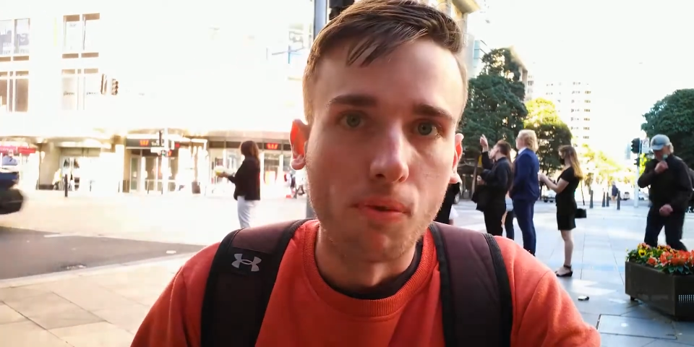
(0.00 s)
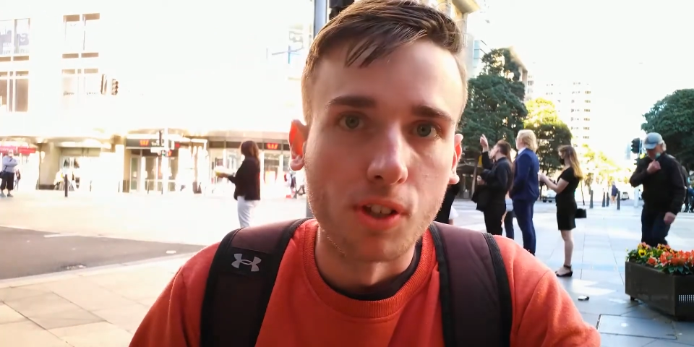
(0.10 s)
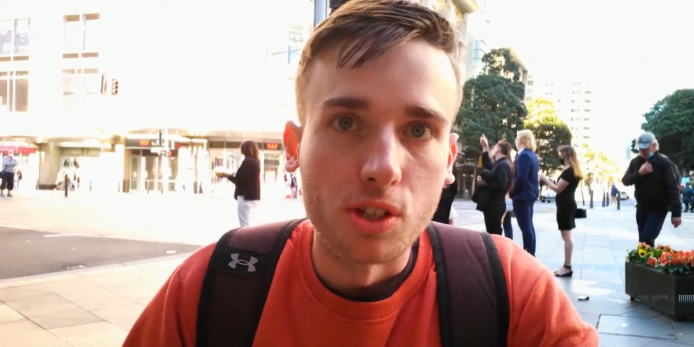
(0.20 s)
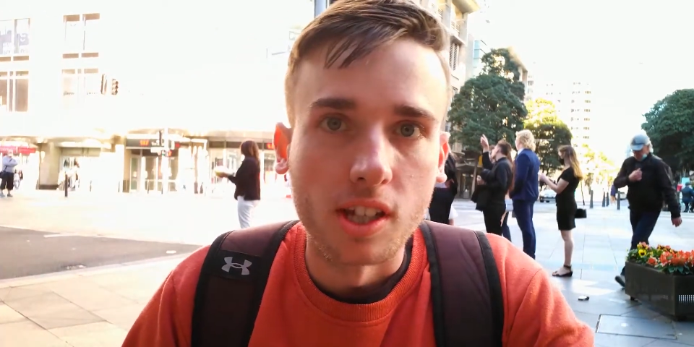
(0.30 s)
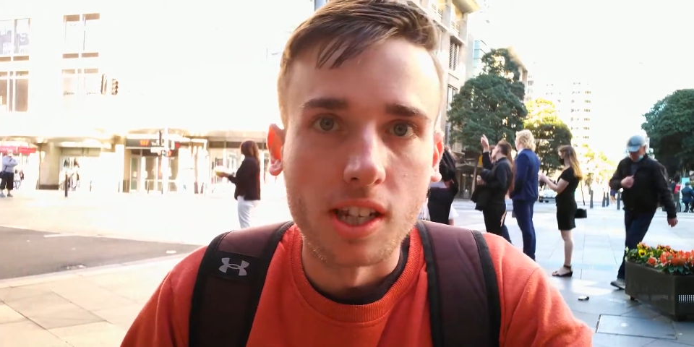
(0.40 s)

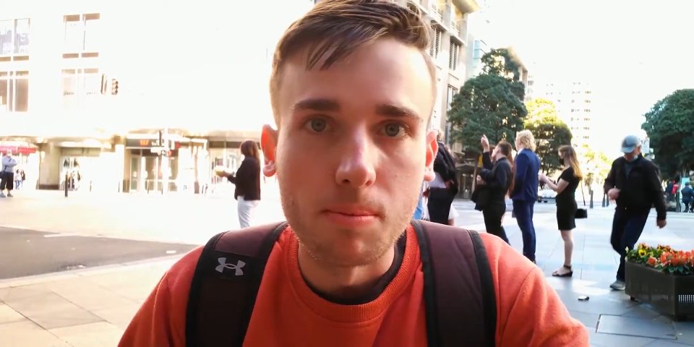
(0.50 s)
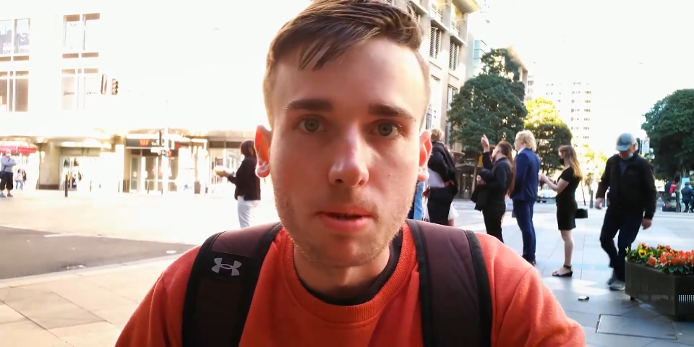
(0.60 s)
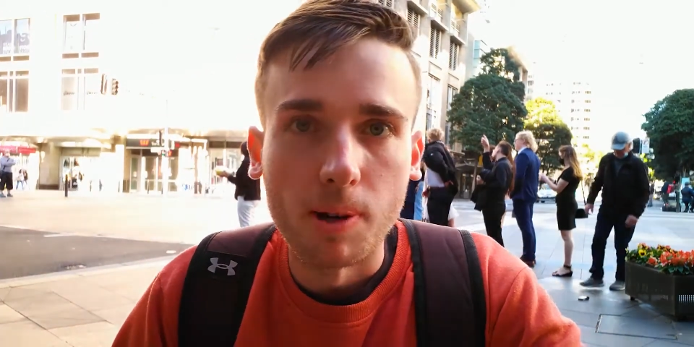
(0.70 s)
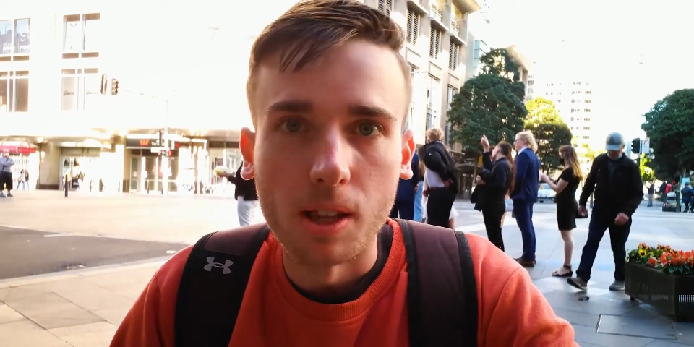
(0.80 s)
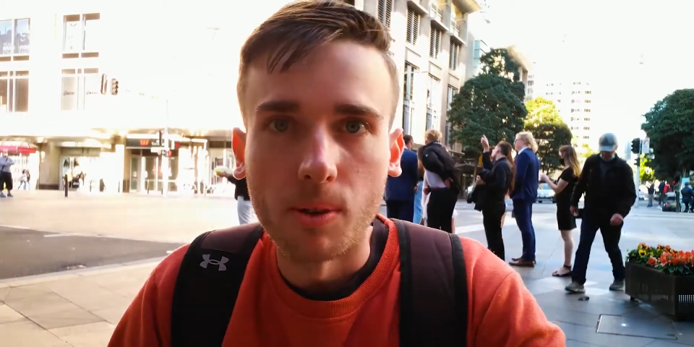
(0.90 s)
Hopefully you can hear
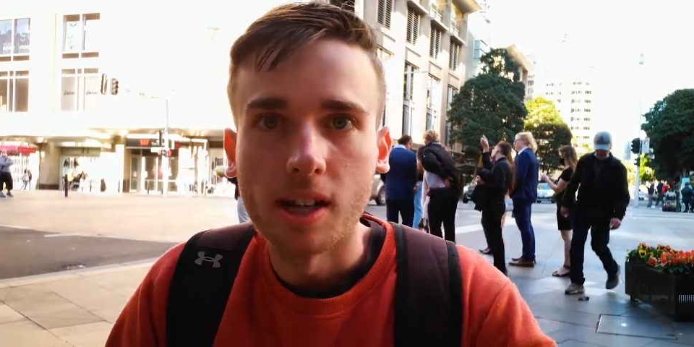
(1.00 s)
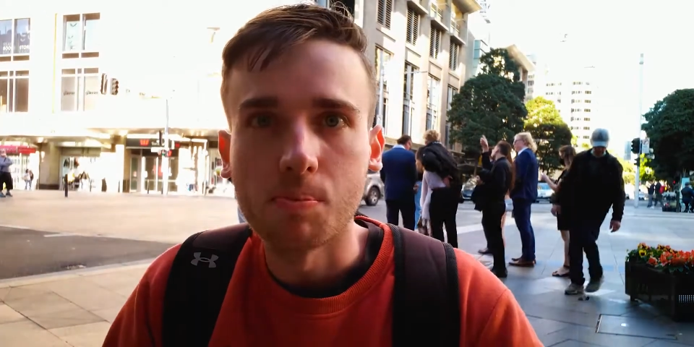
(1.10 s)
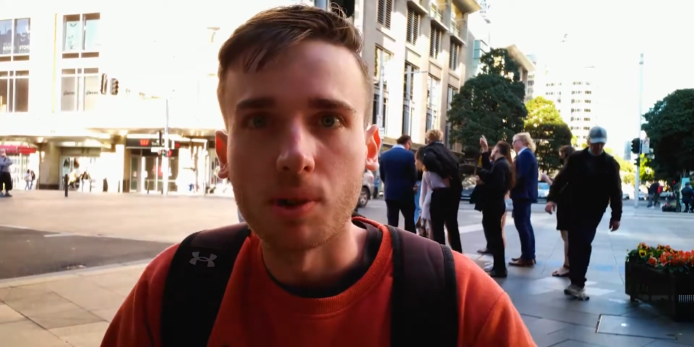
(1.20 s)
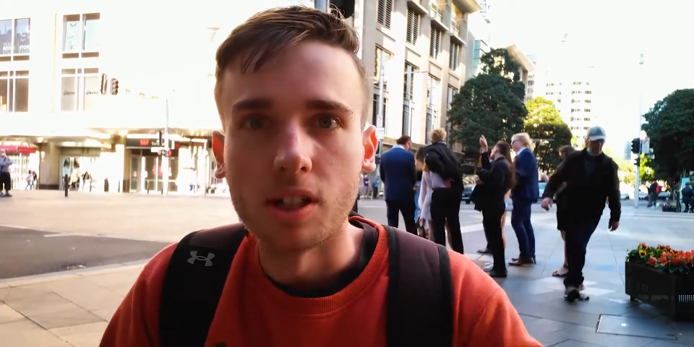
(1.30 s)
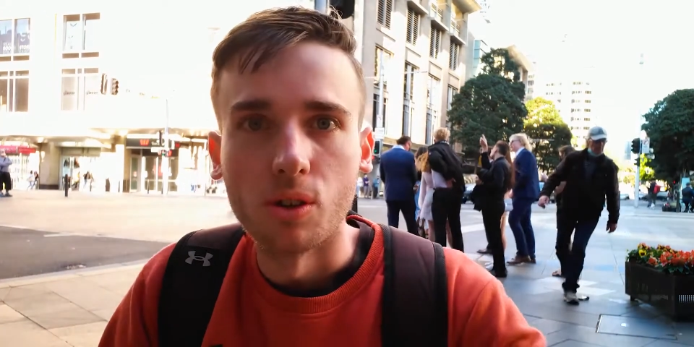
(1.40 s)
me, by the way. It's
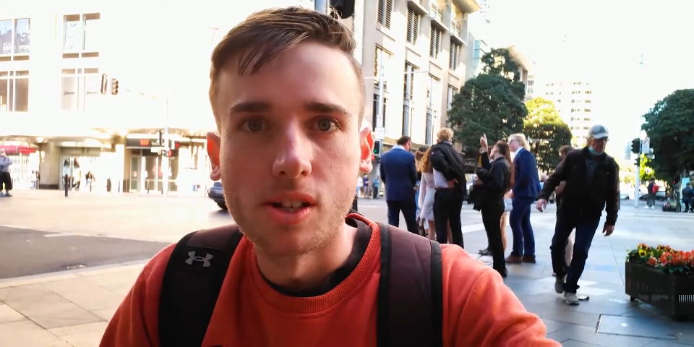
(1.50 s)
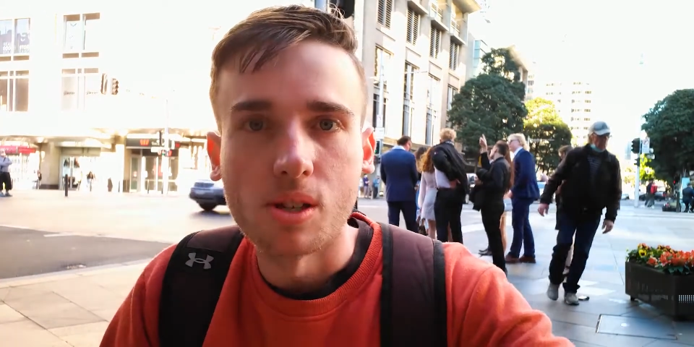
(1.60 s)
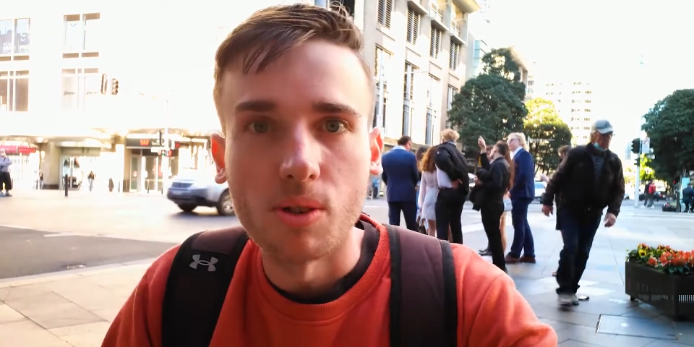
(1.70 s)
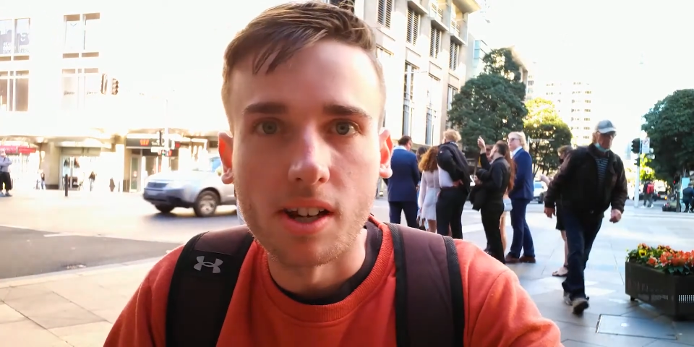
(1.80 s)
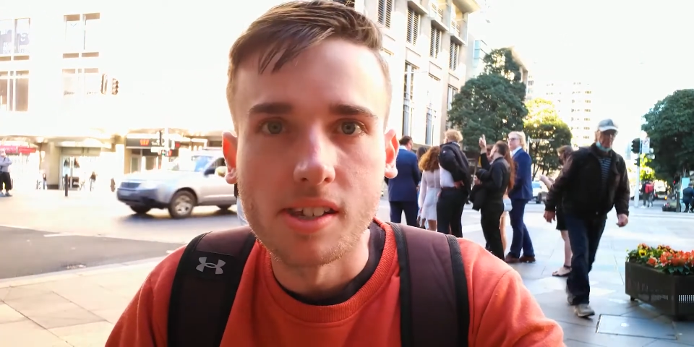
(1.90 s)
pretty
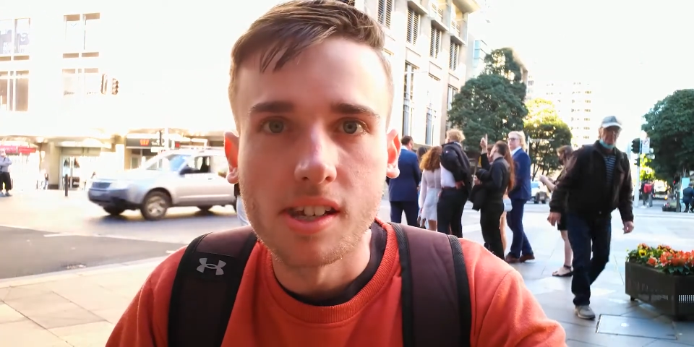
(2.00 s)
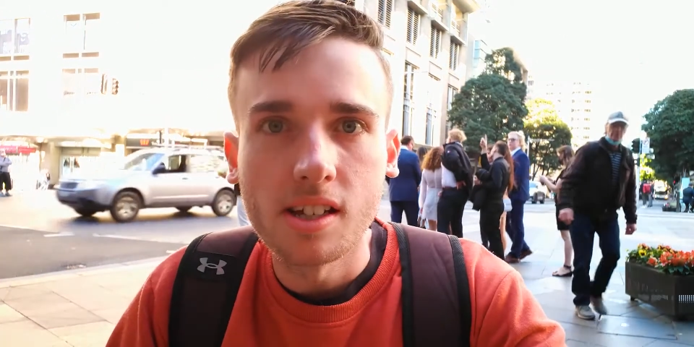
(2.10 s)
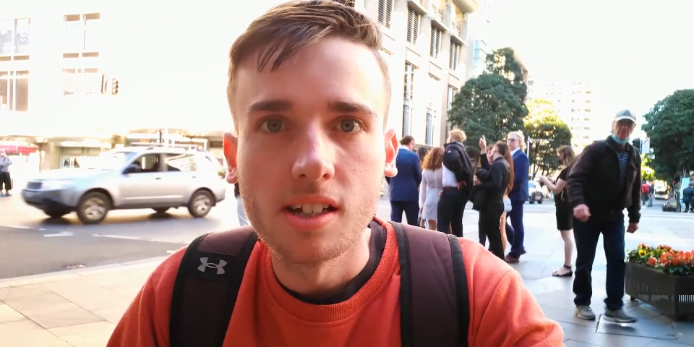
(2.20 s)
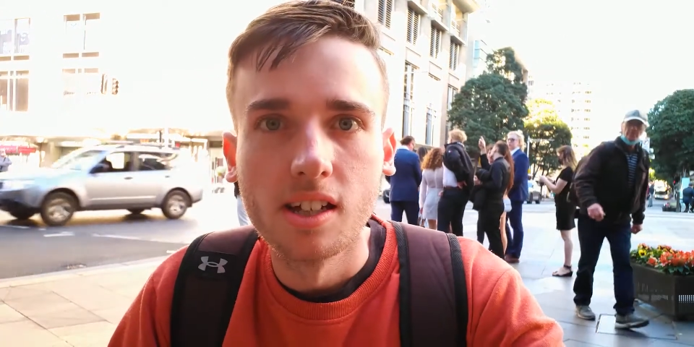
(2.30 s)
noisy around here.